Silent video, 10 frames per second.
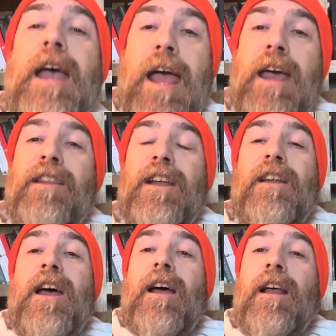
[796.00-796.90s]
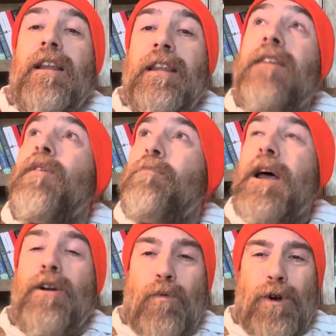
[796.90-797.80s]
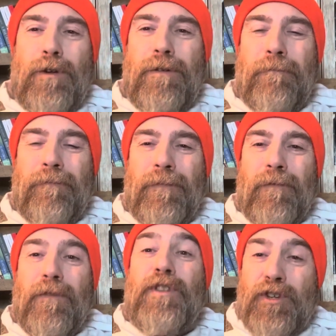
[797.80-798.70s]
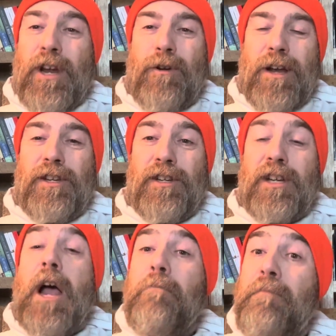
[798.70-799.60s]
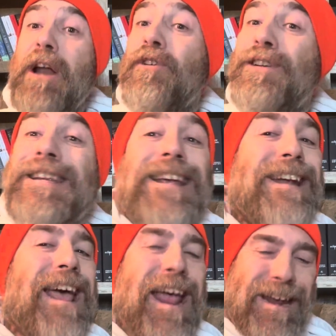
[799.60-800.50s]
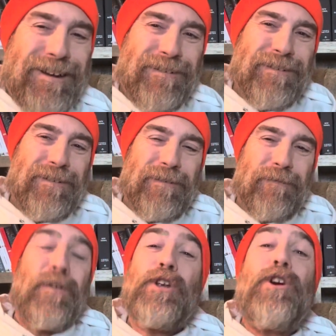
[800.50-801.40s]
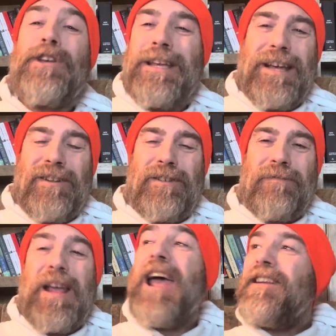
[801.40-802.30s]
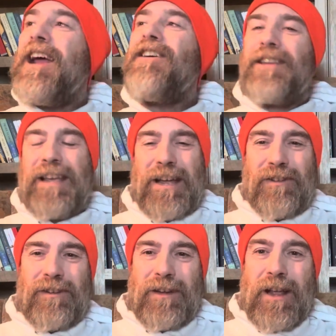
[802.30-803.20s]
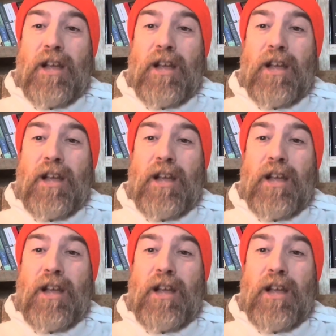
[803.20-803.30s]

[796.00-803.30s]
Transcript: and then leave a better world for the generations to come, better DNA for your kids and their kids.